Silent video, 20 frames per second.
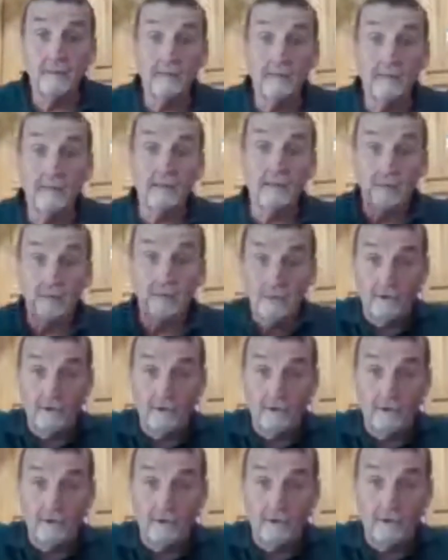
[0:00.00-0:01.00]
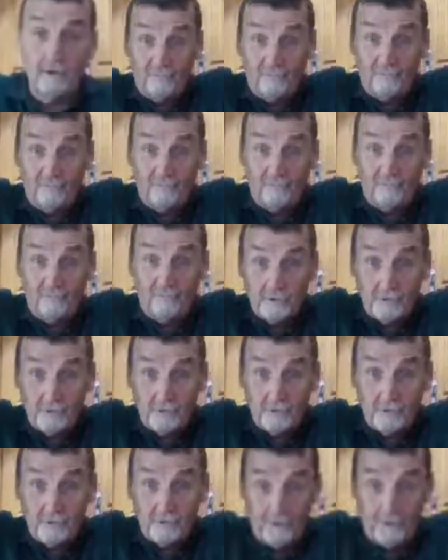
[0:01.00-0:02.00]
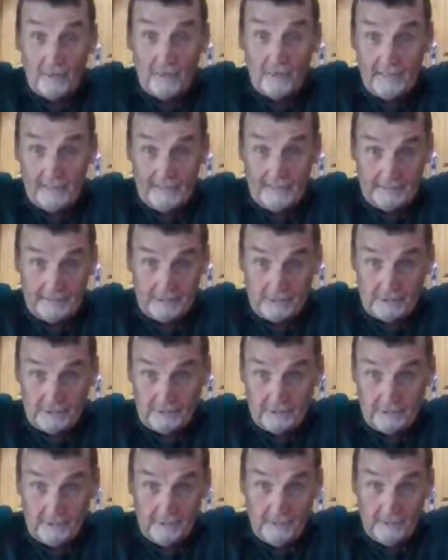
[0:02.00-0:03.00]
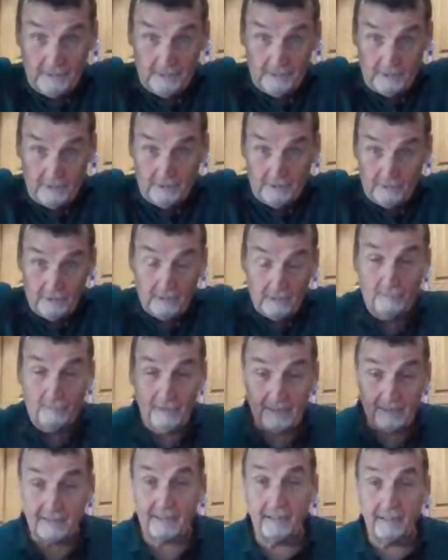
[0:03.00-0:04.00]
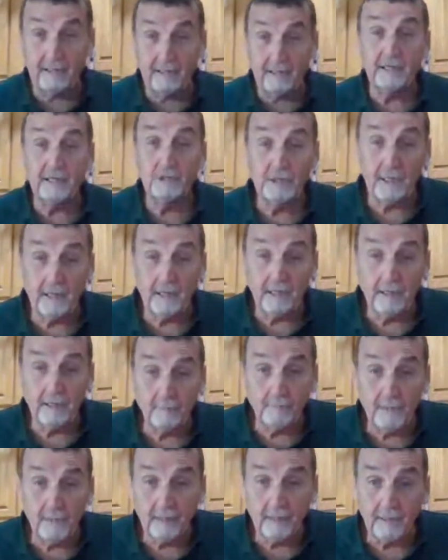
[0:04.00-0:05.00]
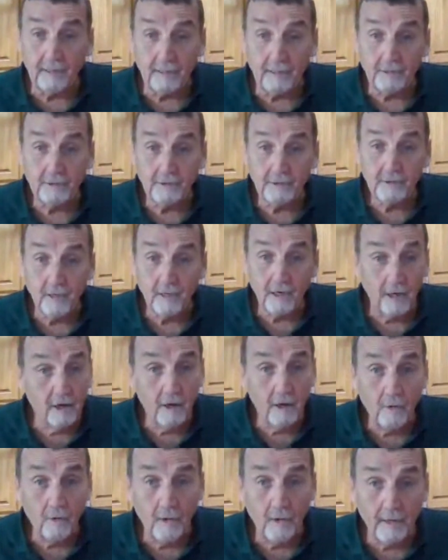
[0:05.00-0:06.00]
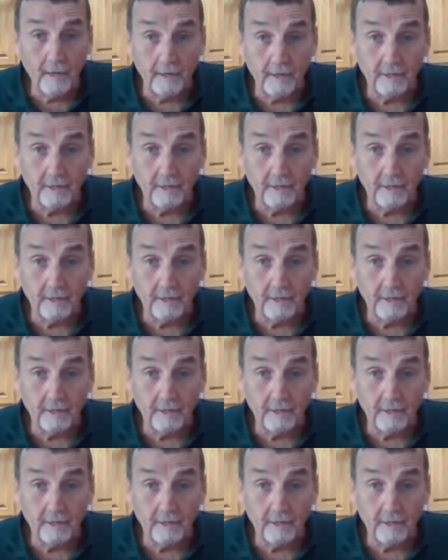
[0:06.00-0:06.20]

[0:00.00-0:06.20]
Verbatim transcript: Uh, They'll have little feathers on their heads depicting angelic beings, always.